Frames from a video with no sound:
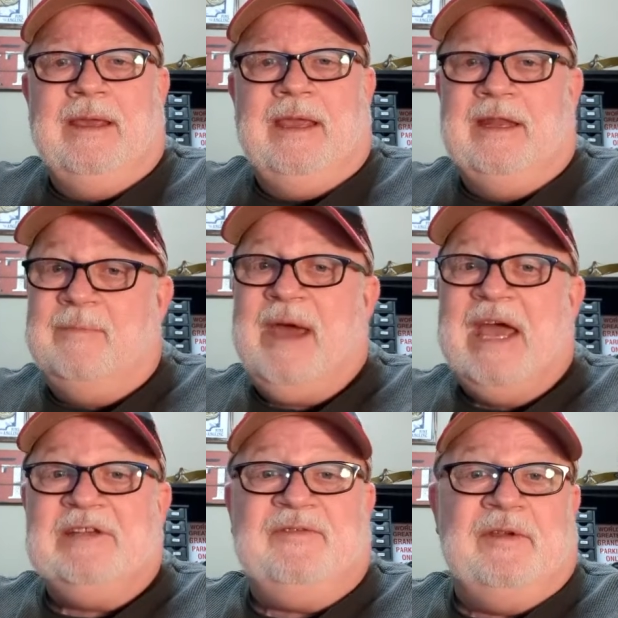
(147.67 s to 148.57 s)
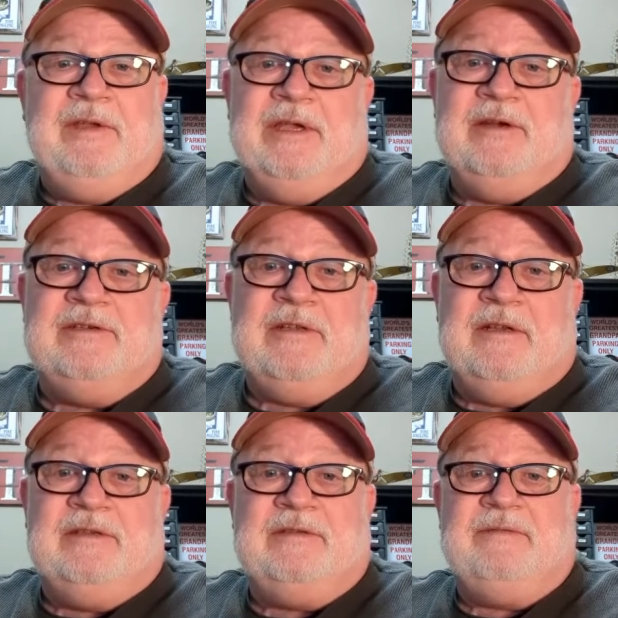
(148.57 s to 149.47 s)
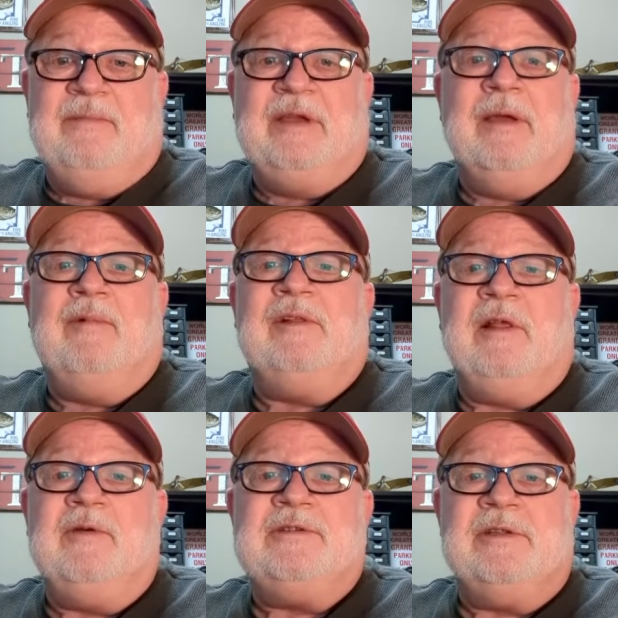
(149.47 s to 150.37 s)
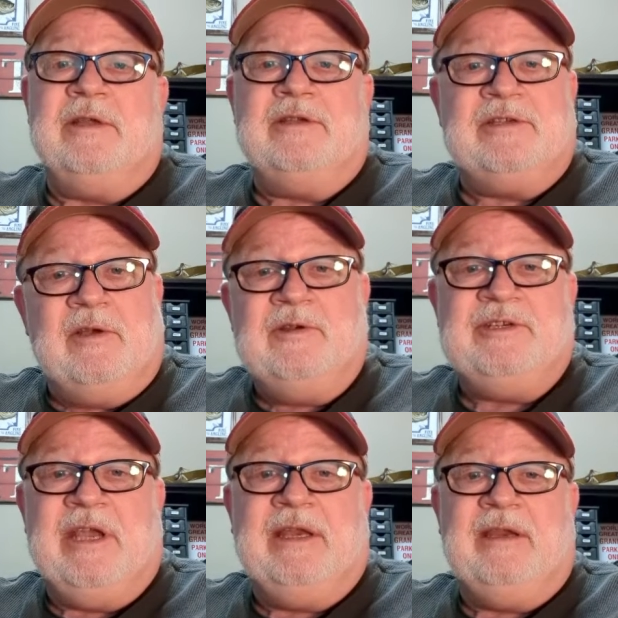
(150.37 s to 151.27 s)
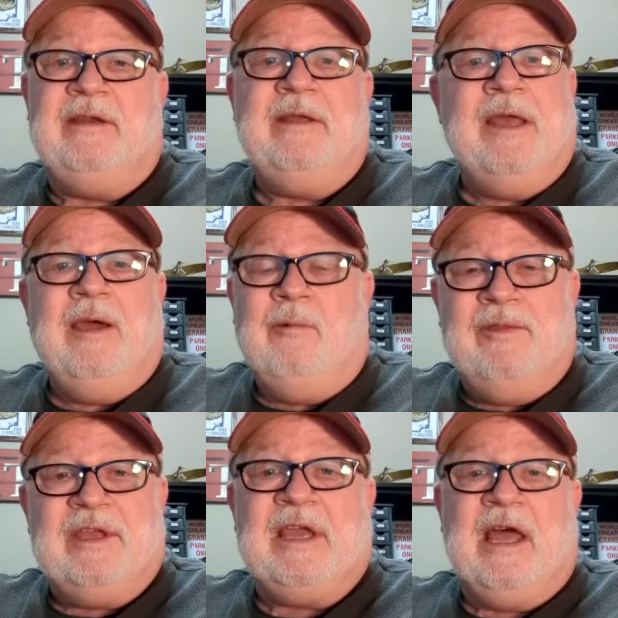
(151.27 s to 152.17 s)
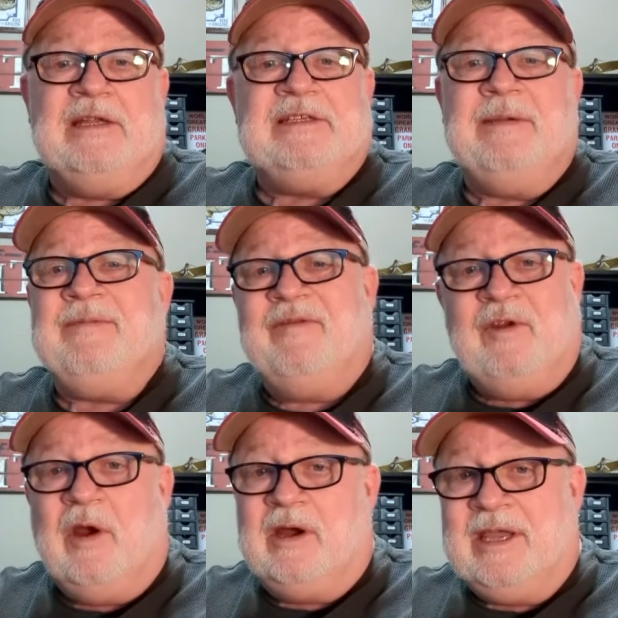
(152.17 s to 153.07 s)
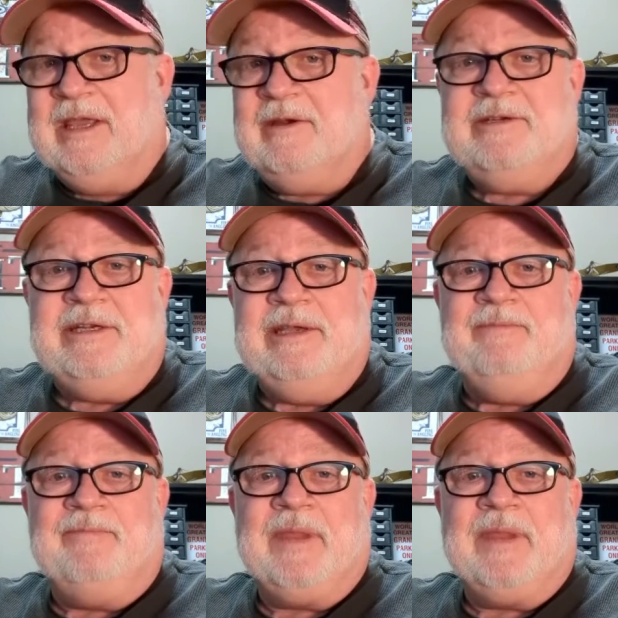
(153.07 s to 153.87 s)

In the past few years, it has become closely associated with the concept of dark energy